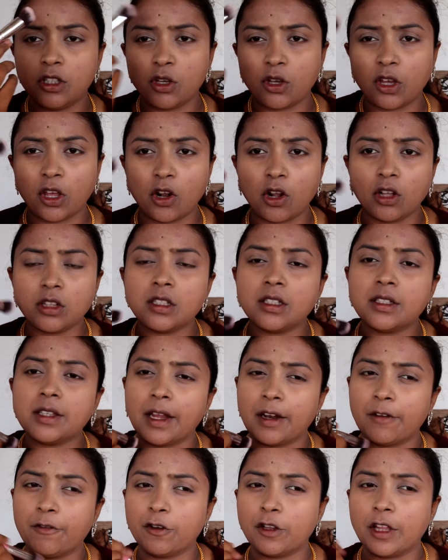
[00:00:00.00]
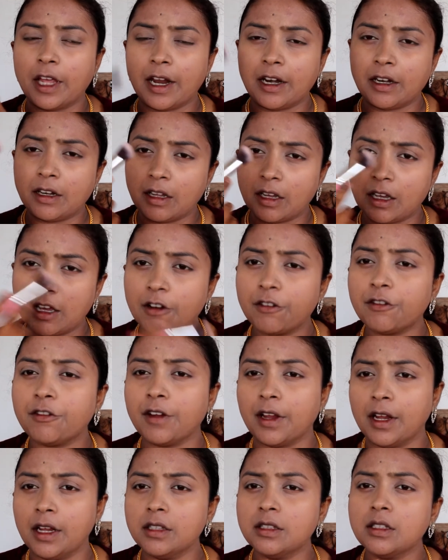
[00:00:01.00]
you cannot set for the entire
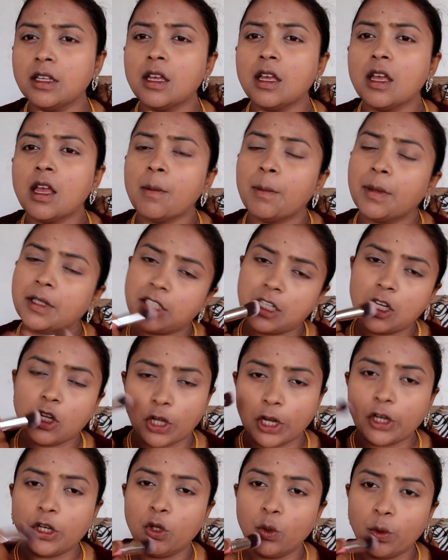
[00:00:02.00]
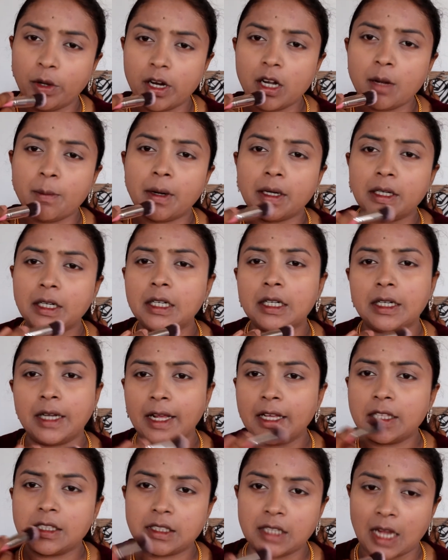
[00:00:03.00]
face, but still you can do it, but it
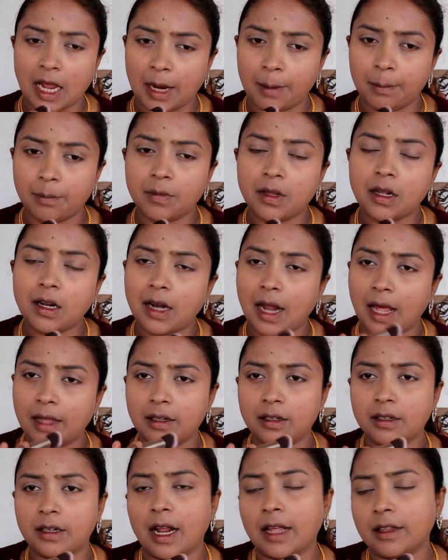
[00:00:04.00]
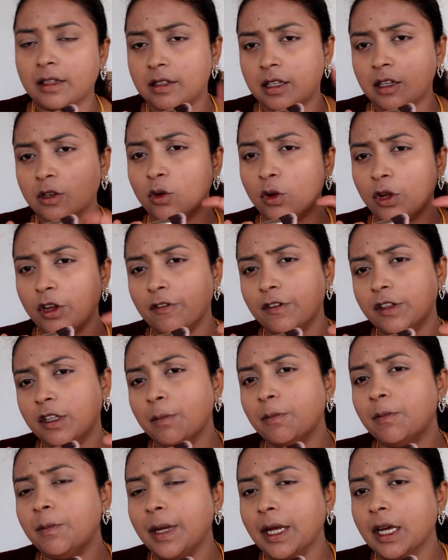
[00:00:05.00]
takes time rather than going with
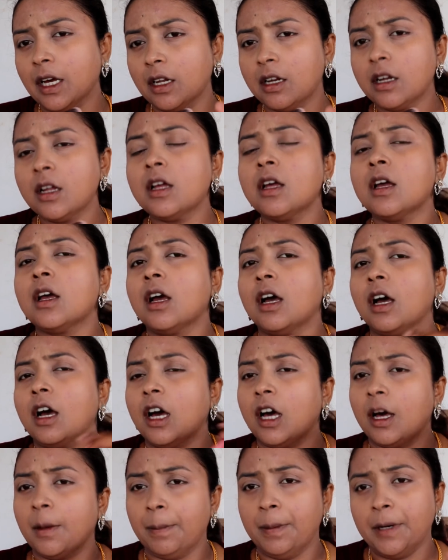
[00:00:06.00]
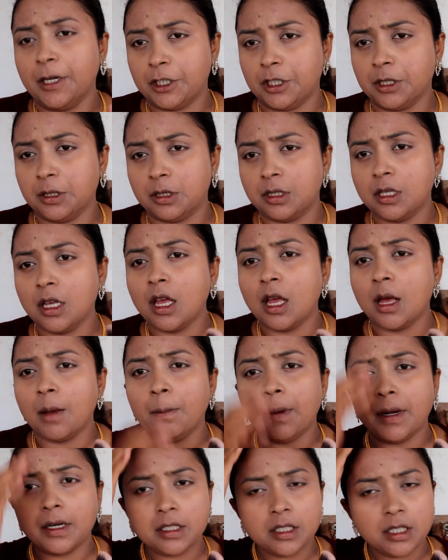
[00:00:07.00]
the bigger brushes.
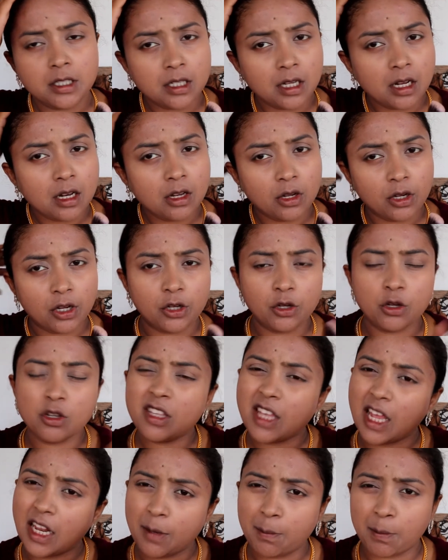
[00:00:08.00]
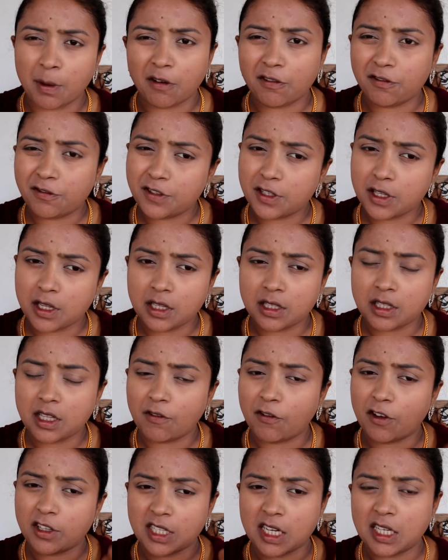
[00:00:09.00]
But still you can use any puffs.
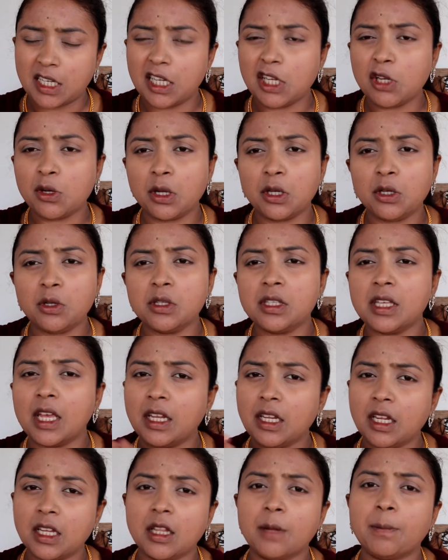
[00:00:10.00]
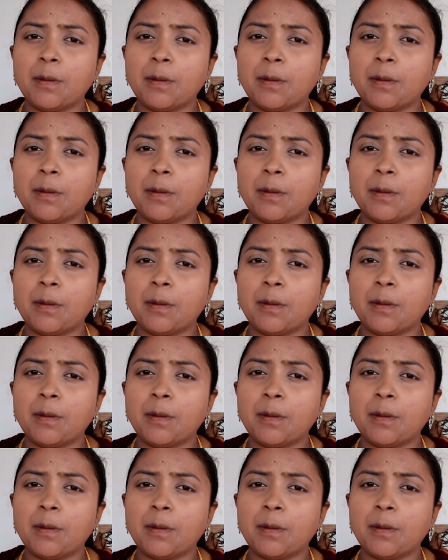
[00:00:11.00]
For setting you can use any other